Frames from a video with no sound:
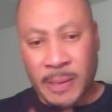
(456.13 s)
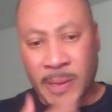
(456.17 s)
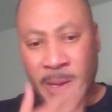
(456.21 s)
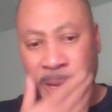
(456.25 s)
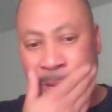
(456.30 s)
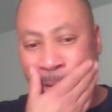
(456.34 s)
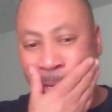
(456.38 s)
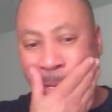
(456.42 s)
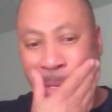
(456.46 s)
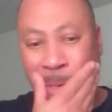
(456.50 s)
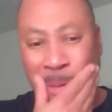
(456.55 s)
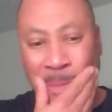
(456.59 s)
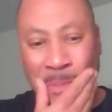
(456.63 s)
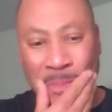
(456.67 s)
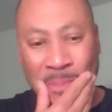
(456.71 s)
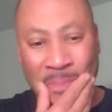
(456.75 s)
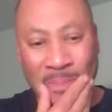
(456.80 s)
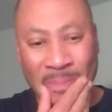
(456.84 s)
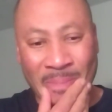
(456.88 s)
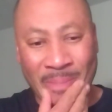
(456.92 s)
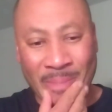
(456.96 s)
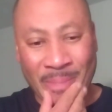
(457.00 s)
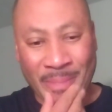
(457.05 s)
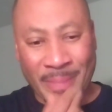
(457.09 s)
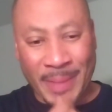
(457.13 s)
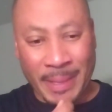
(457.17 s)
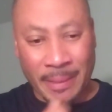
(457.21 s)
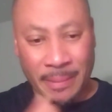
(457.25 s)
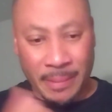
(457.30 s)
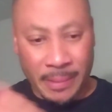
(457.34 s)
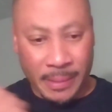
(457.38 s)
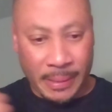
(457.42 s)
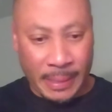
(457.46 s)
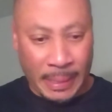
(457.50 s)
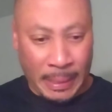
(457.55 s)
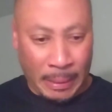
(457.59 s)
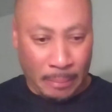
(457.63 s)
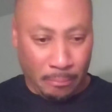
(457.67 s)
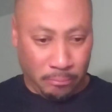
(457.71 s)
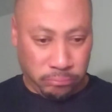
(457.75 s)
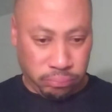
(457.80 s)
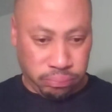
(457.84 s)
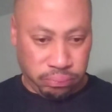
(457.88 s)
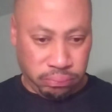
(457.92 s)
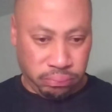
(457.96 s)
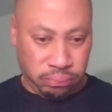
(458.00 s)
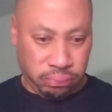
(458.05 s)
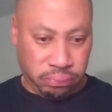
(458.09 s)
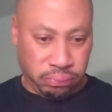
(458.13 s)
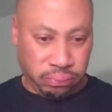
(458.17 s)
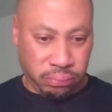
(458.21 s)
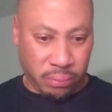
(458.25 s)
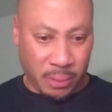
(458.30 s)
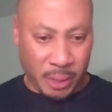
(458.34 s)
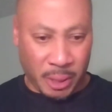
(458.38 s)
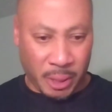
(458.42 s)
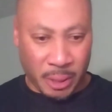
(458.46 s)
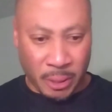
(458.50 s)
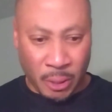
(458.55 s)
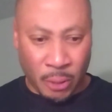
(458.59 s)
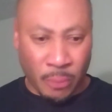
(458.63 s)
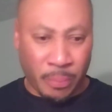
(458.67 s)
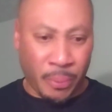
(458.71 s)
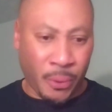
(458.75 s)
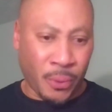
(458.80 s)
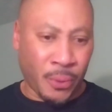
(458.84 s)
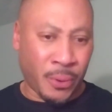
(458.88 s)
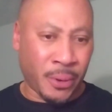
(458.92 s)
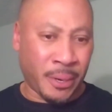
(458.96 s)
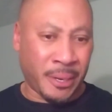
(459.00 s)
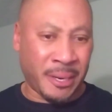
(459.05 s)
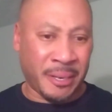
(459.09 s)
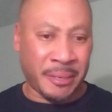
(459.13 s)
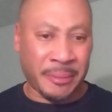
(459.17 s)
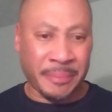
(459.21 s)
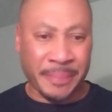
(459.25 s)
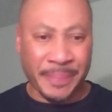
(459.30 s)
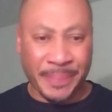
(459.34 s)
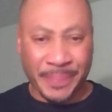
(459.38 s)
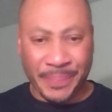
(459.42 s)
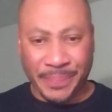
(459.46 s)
um, Slow Pour,